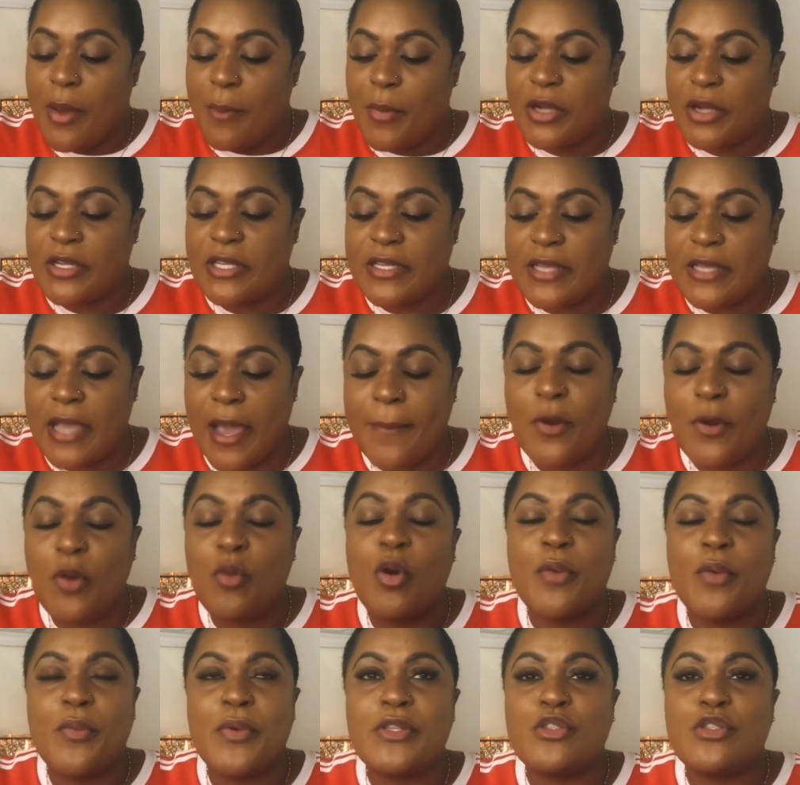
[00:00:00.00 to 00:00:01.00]
but it can be
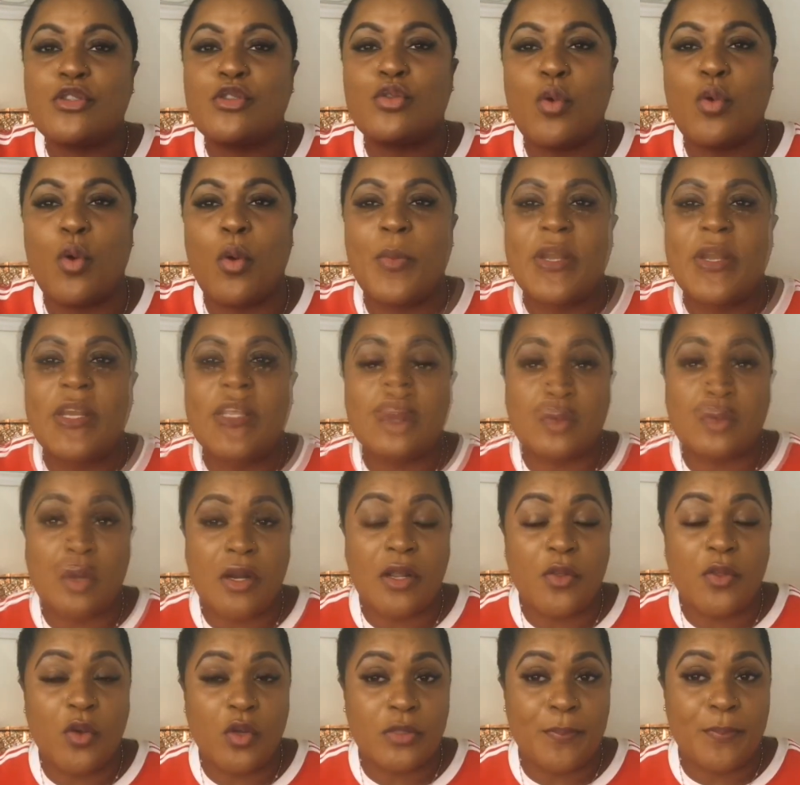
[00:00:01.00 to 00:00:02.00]
worn with so many it was
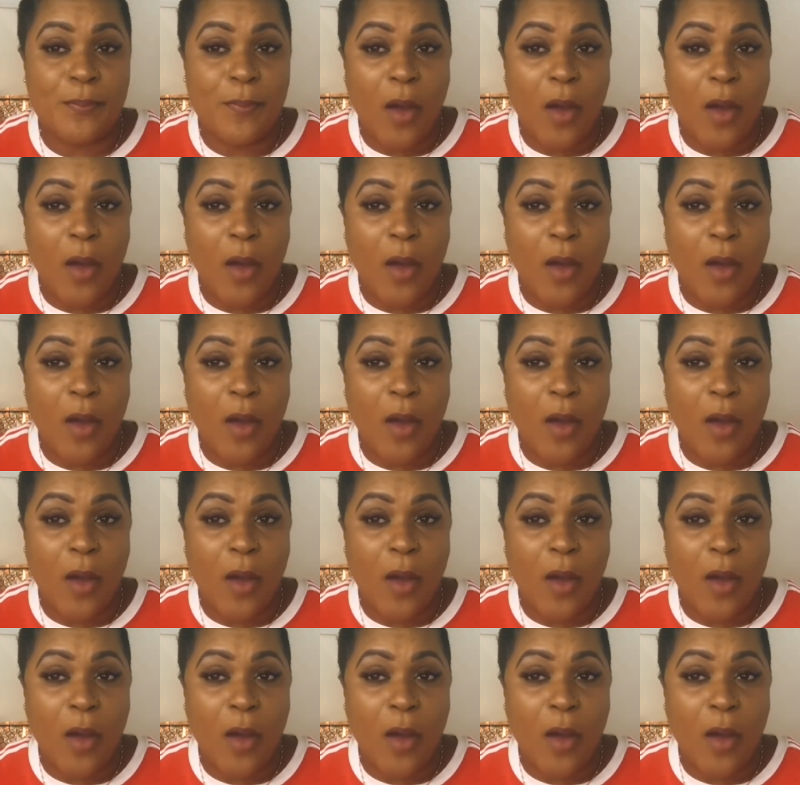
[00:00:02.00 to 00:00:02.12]
one of those